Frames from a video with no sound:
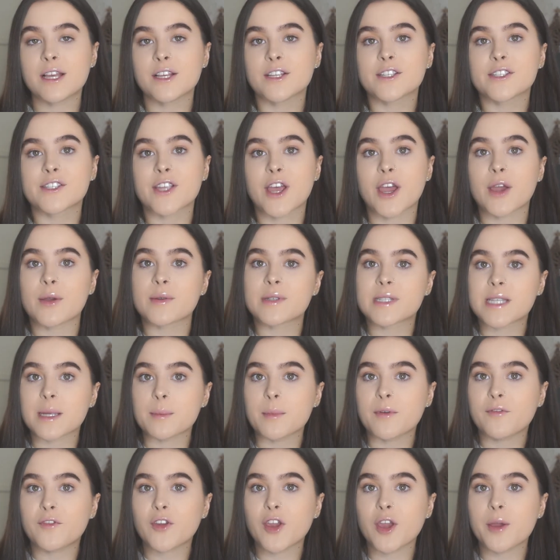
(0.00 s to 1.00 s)
So
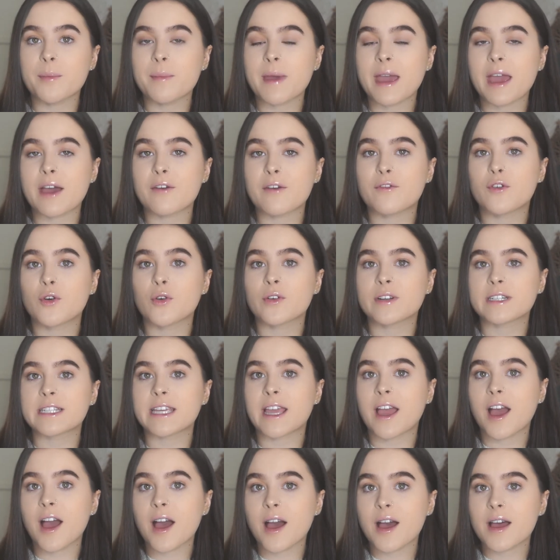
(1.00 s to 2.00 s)
some of you may have already
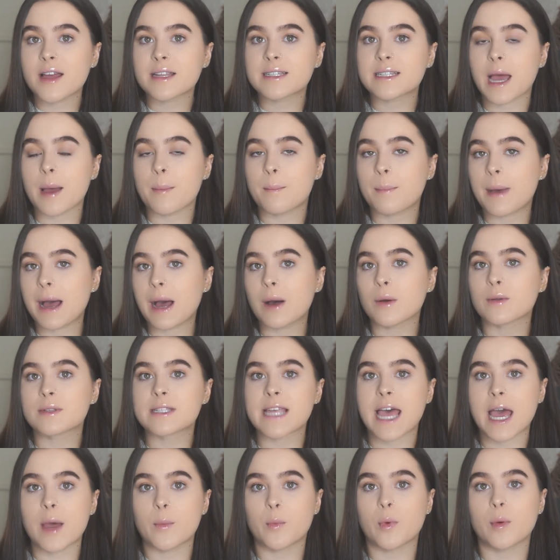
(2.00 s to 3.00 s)
heard
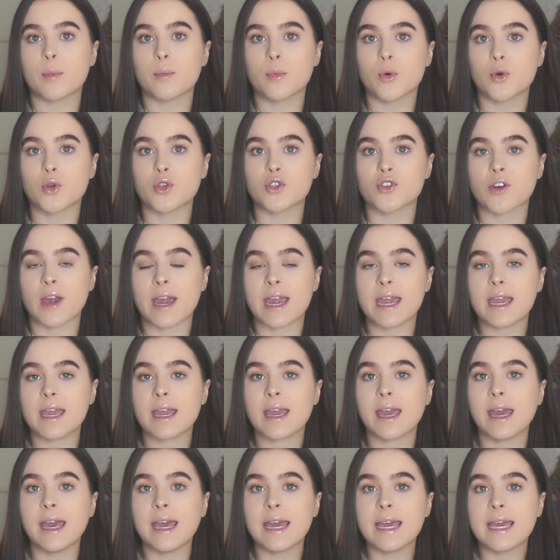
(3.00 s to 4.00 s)
about Edward
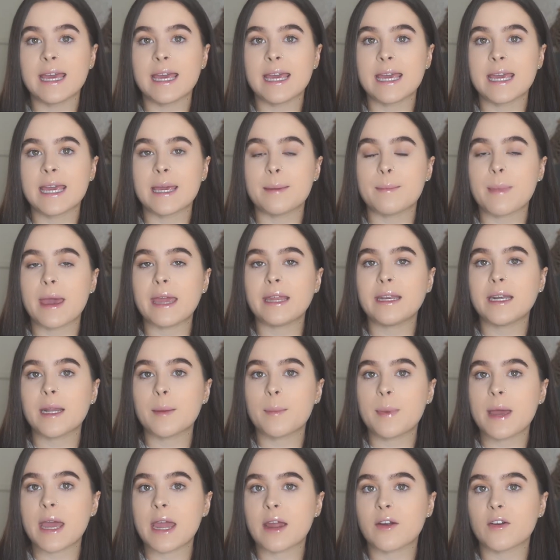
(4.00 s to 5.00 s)
Mordrake. He made an
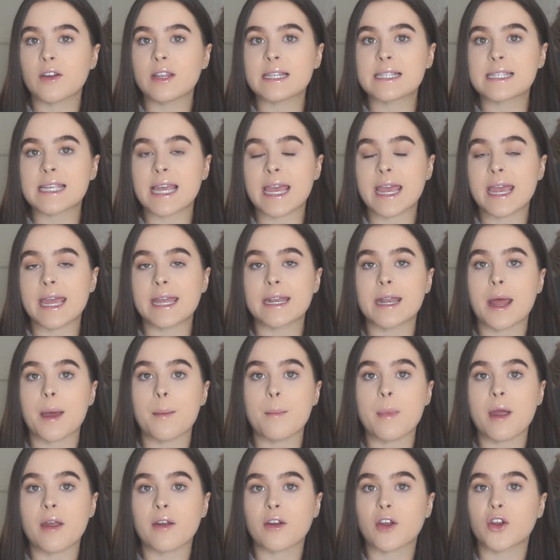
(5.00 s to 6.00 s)
appearance in
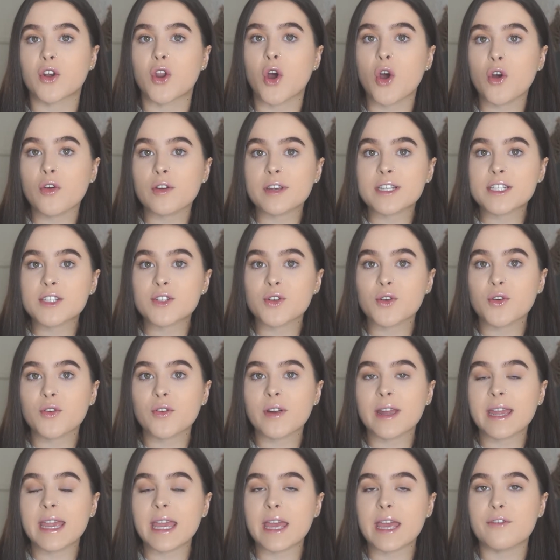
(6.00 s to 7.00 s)
American Horror
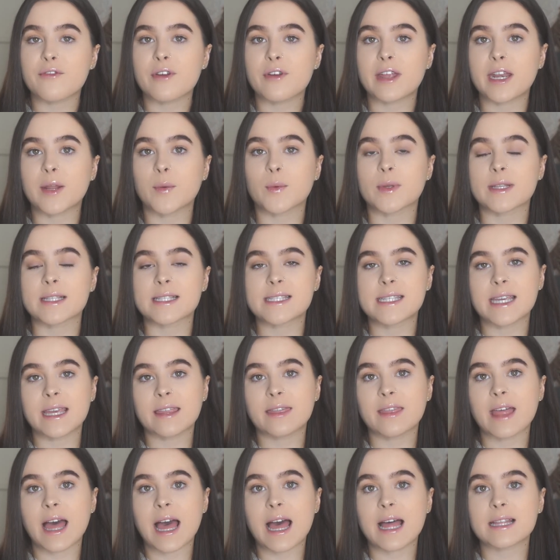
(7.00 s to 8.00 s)
Story, if anyone's
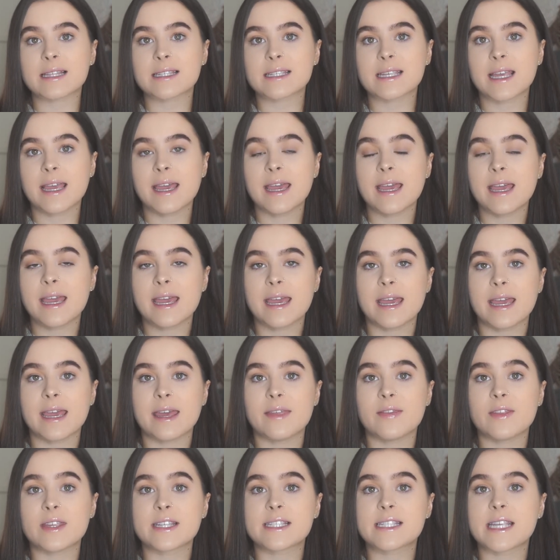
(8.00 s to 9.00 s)
seen that,
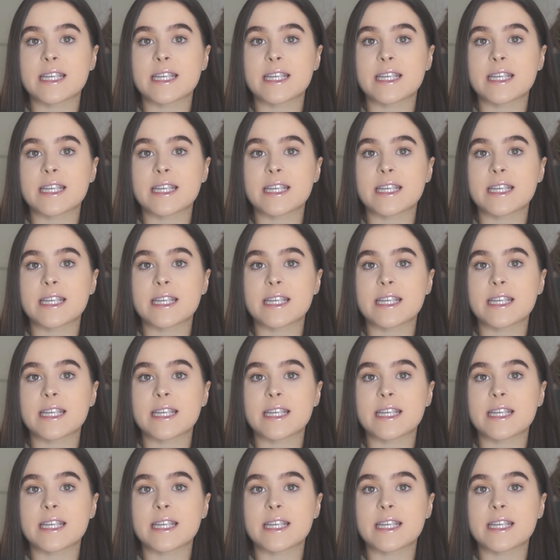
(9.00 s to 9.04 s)
in the